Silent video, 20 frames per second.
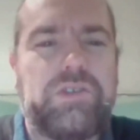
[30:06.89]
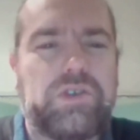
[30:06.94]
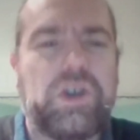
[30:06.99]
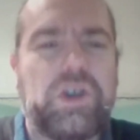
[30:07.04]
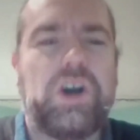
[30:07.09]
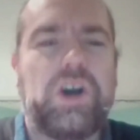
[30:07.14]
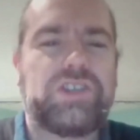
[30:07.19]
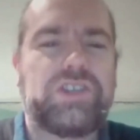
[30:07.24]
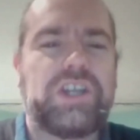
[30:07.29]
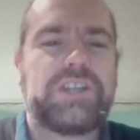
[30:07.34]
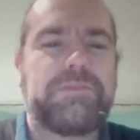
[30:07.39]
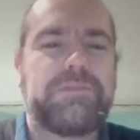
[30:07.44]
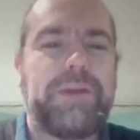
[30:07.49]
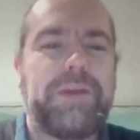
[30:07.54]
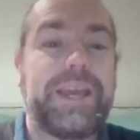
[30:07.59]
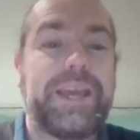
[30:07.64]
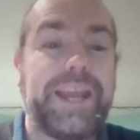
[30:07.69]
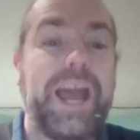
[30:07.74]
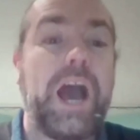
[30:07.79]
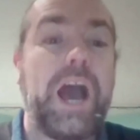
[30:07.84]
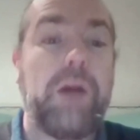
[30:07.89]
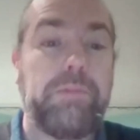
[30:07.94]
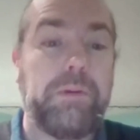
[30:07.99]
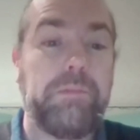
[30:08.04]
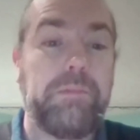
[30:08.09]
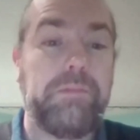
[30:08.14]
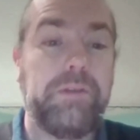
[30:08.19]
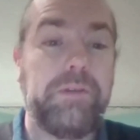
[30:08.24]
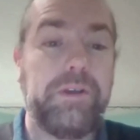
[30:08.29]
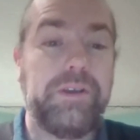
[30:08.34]
You can't just make an
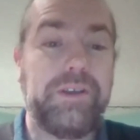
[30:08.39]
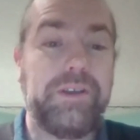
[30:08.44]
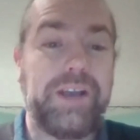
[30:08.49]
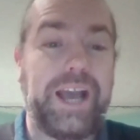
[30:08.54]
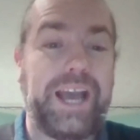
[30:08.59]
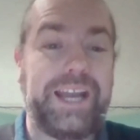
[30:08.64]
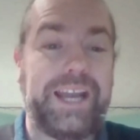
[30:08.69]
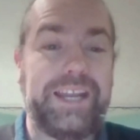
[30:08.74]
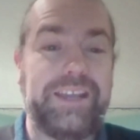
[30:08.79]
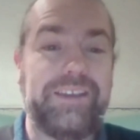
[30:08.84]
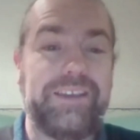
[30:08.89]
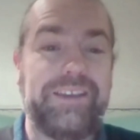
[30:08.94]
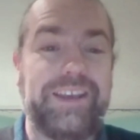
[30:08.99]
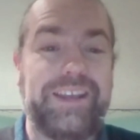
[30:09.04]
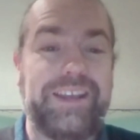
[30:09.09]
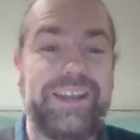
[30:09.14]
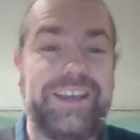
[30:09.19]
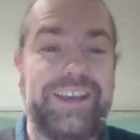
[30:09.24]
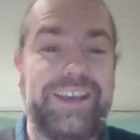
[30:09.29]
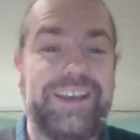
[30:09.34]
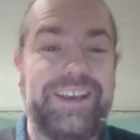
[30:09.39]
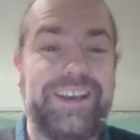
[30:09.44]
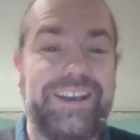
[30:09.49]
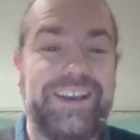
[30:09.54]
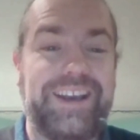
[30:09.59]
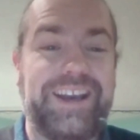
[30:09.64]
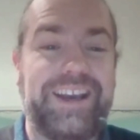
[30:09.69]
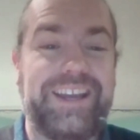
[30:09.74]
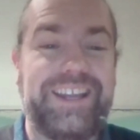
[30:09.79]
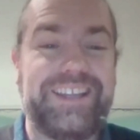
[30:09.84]
album, and
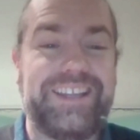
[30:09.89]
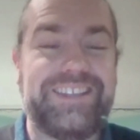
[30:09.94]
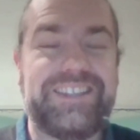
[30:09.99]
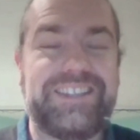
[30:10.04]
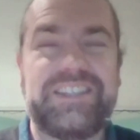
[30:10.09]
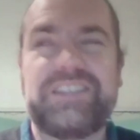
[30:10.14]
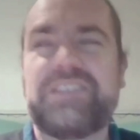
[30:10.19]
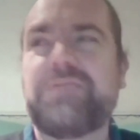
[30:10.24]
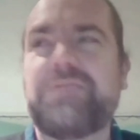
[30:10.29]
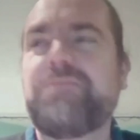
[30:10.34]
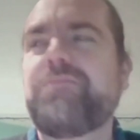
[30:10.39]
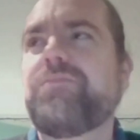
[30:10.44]
it's